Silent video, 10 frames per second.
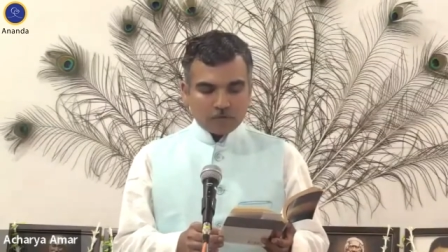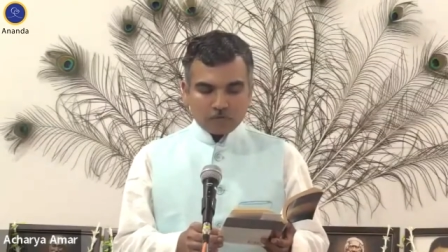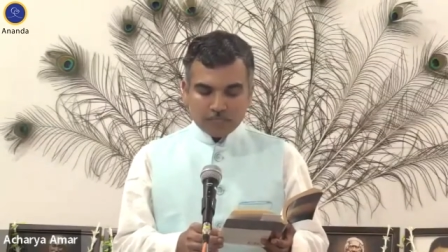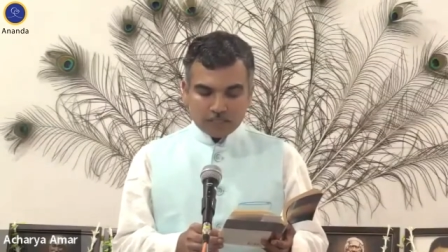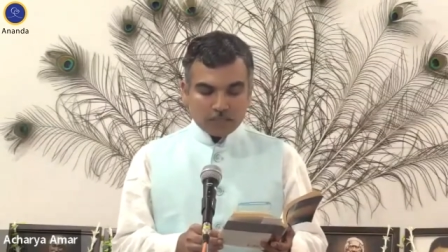
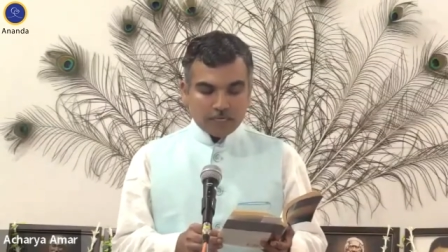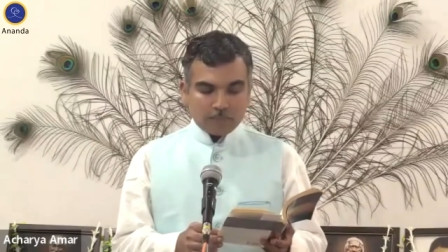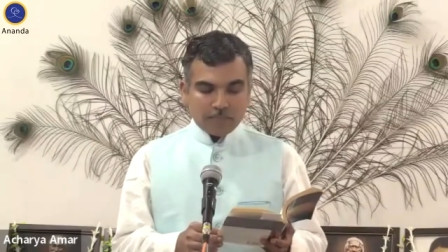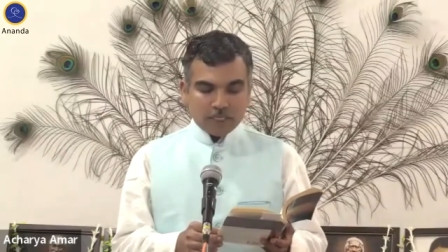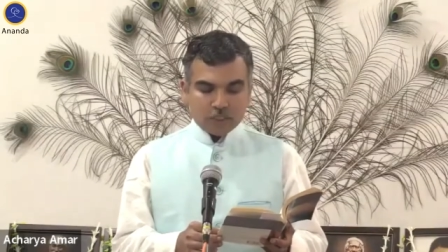Whether
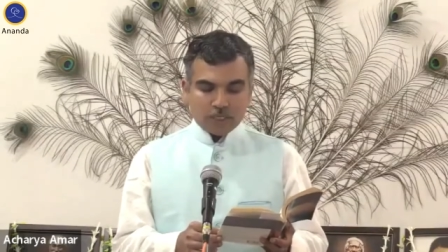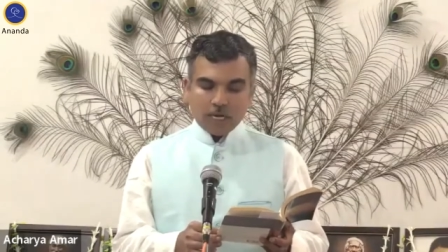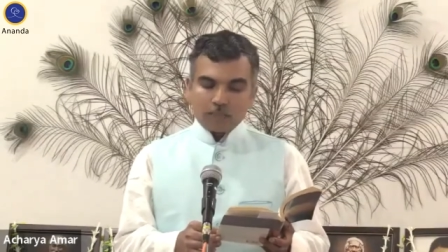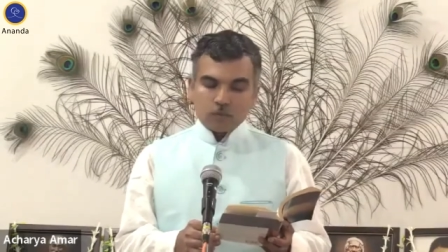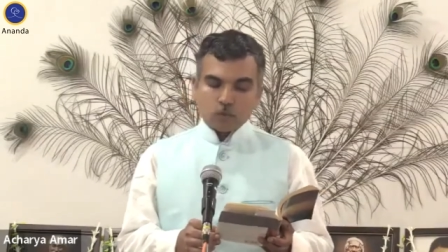temptation
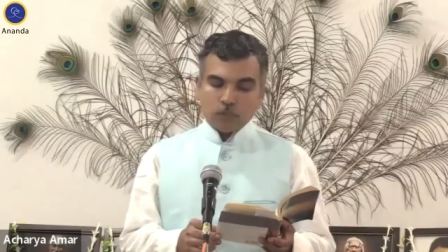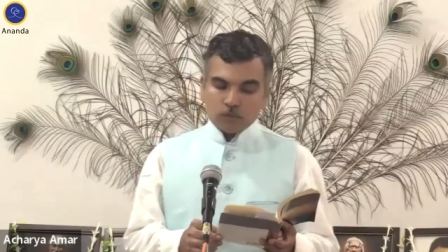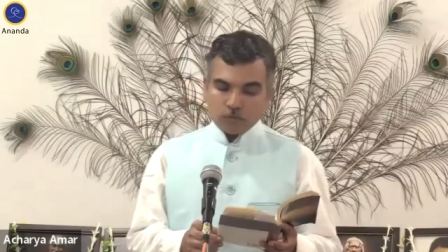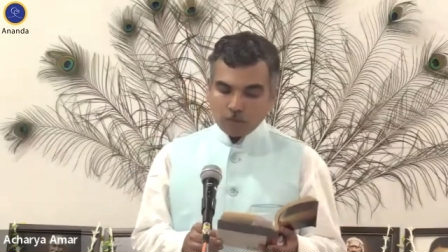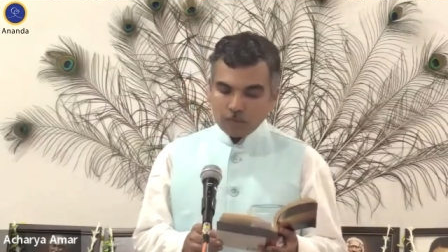comes to
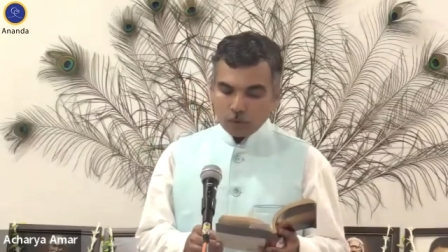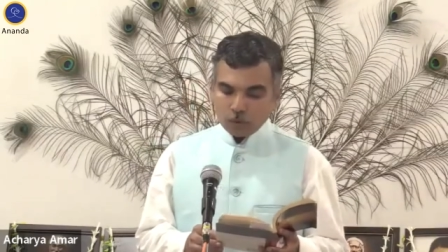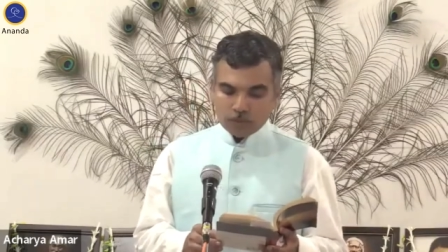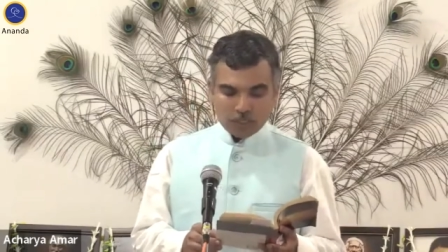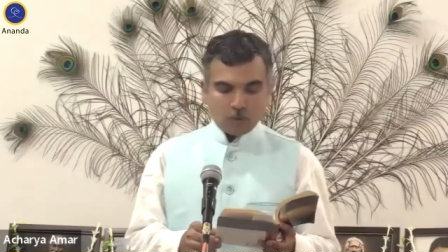us from our
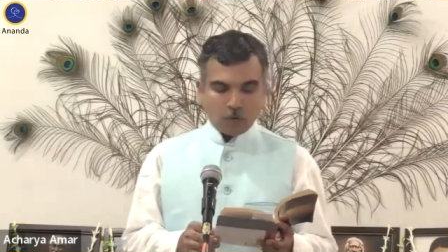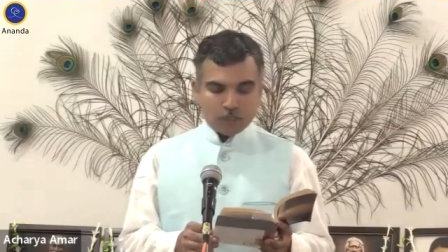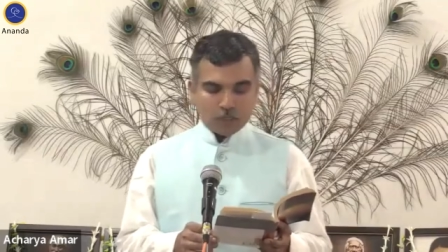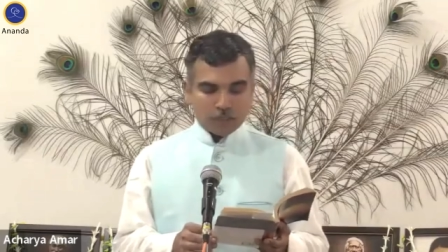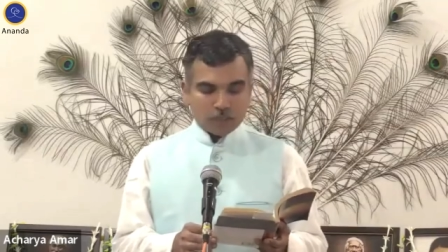own
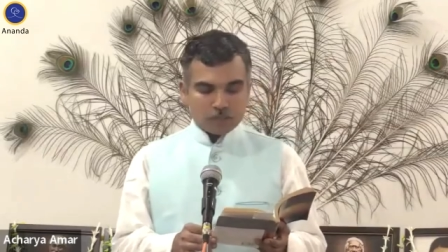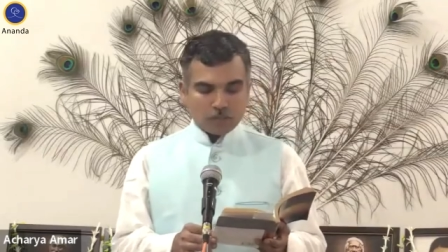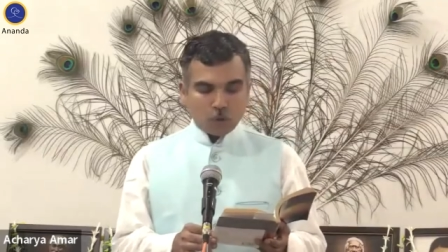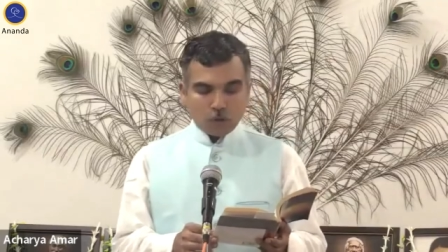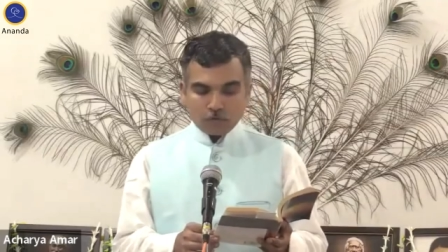
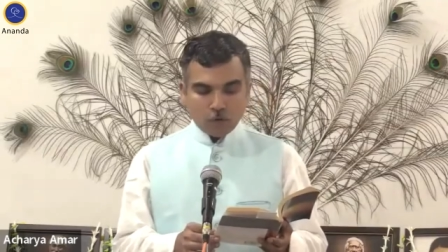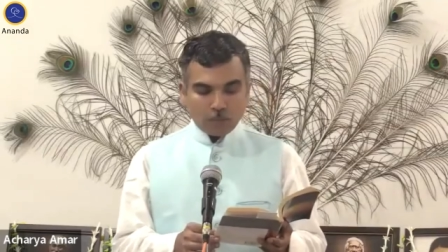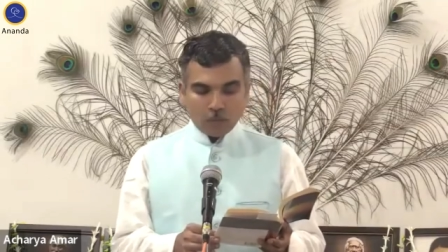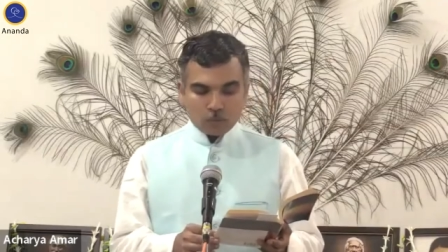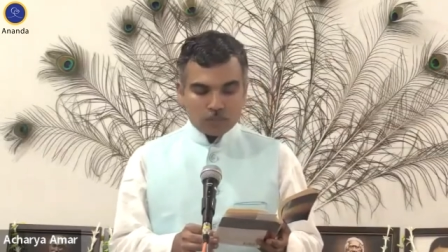subconscious or
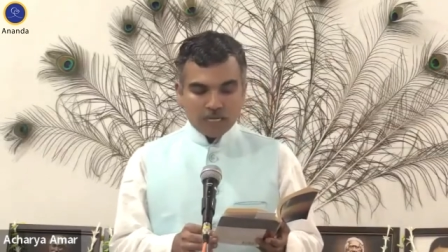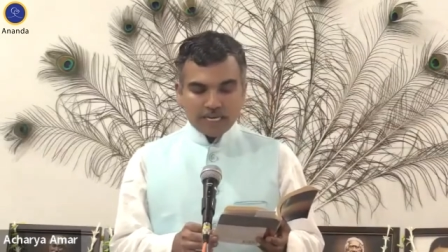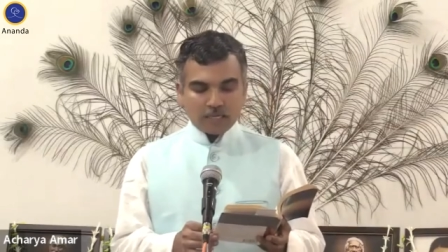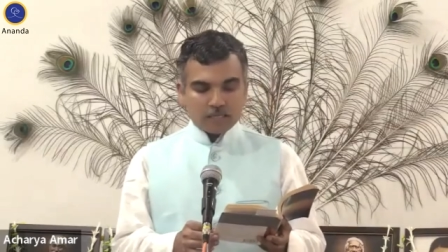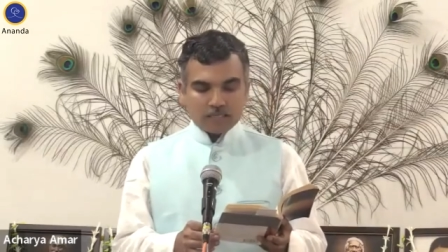from
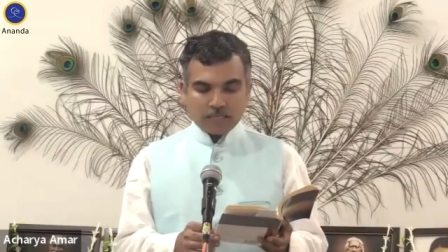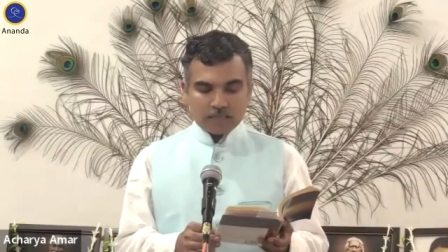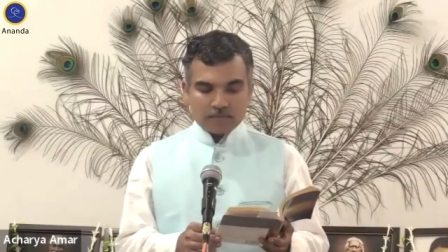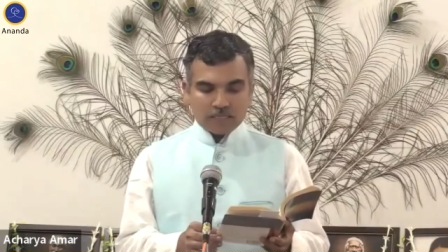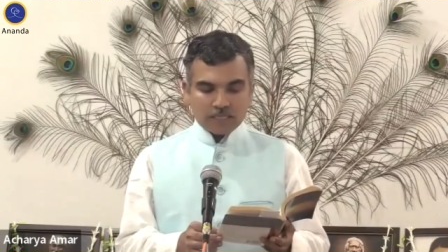outside
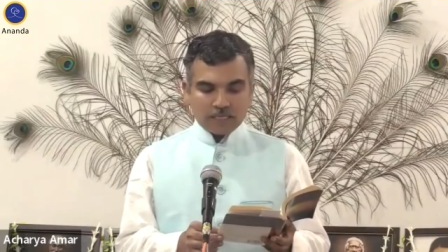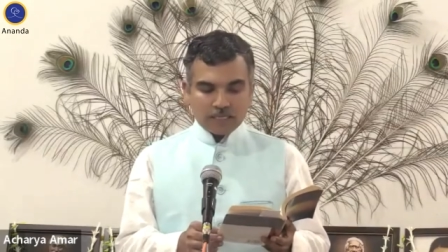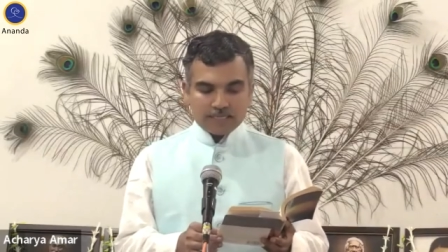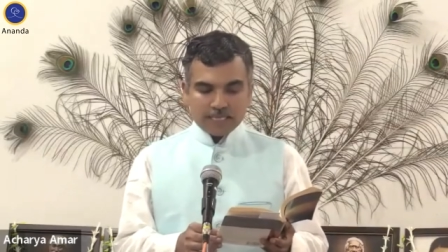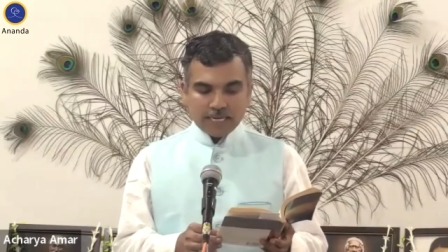ourselves
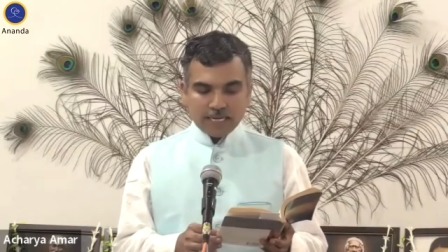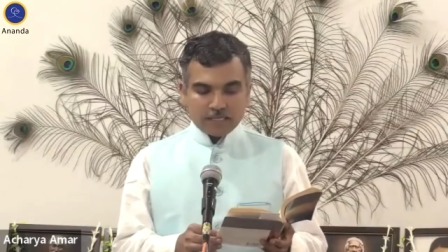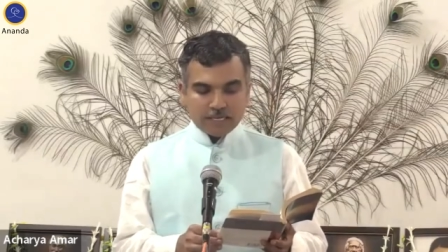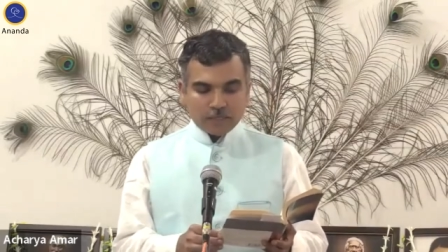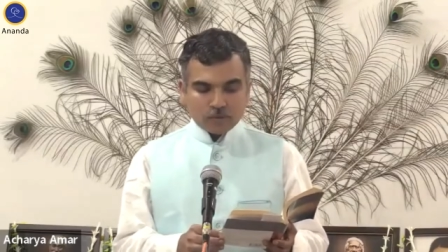is
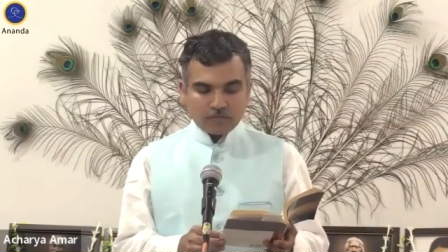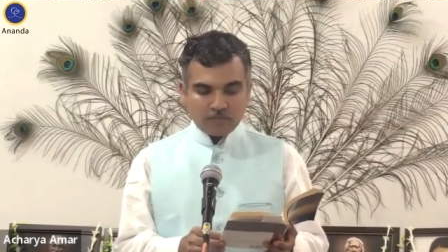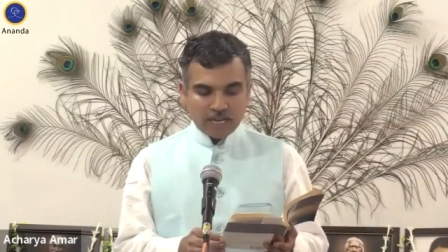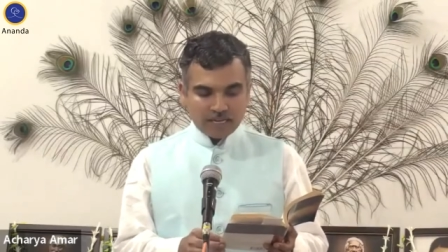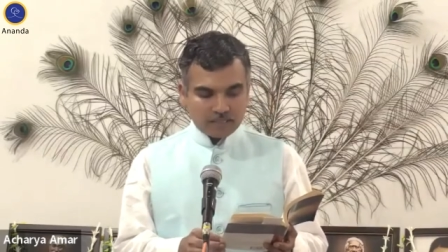secondary to the
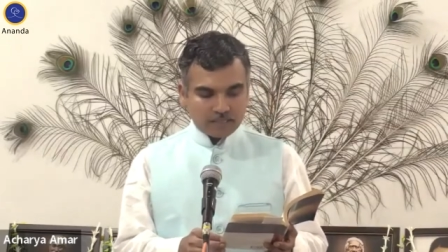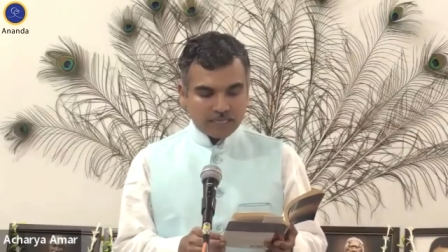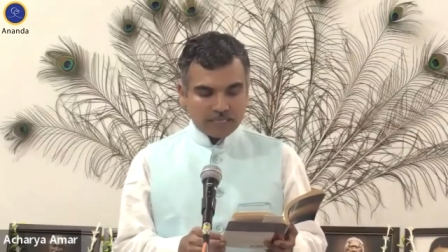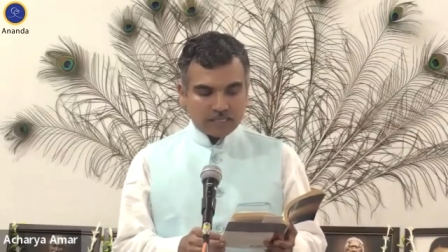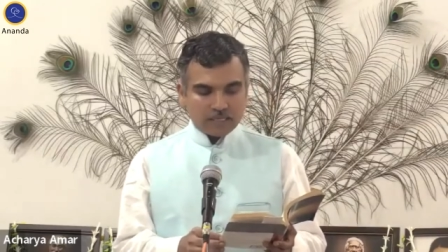fact
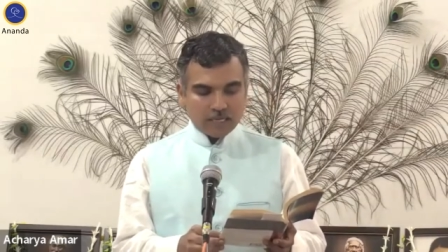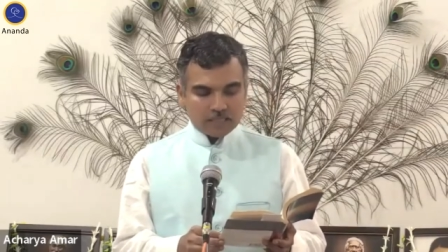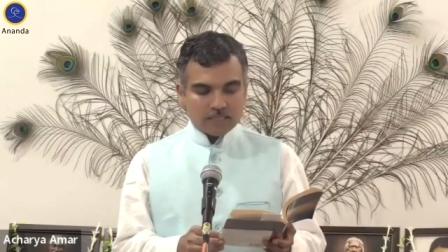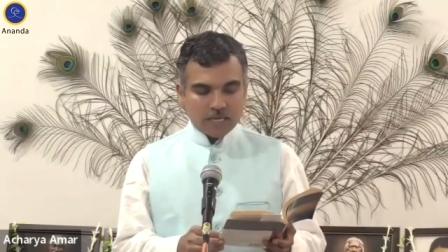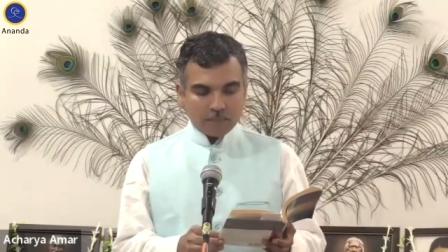that it
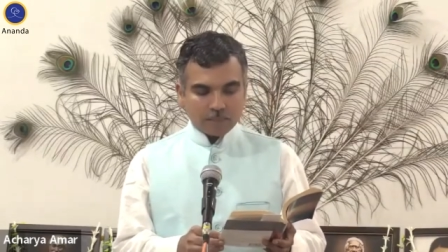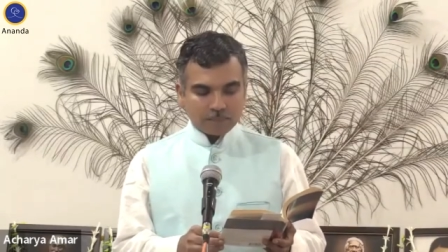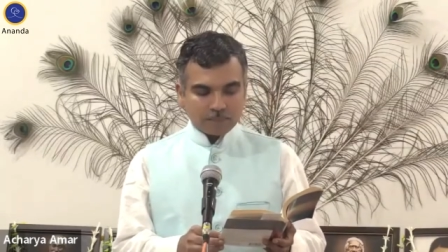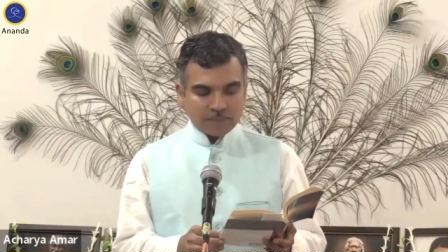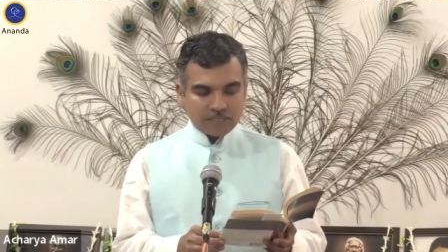does come